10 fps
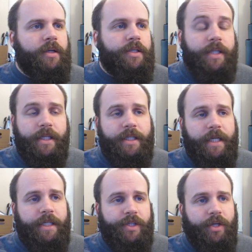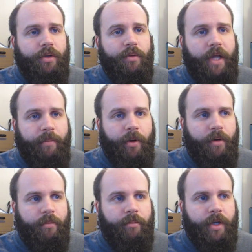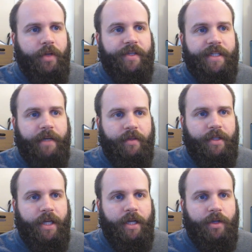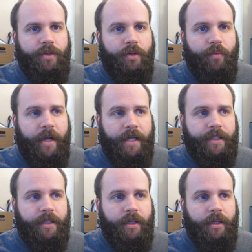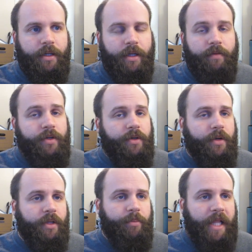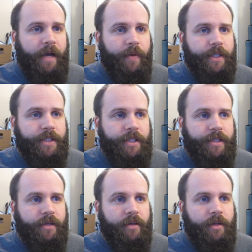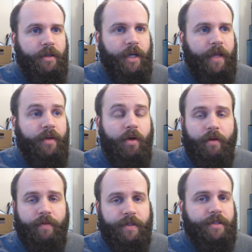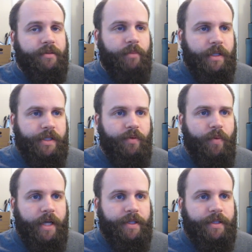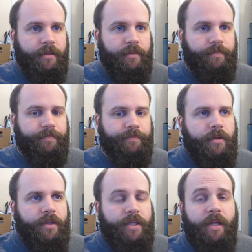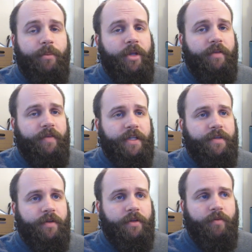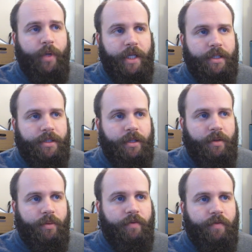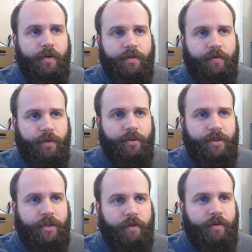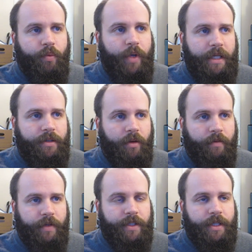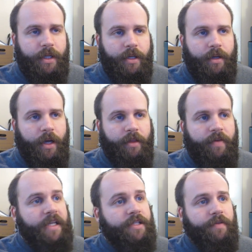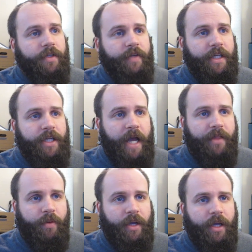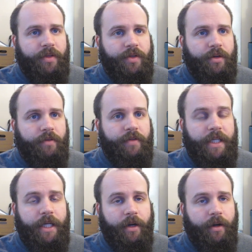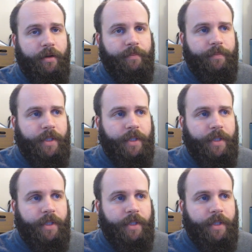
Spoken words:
6 days shall you labor, but on the 7th day you shall rest, even during the plowing season, and the harvest must you rest. Celebrate the festival of weeks, with the first fruits of the wheat harvest, and the festival of ingathering at the turn of the year.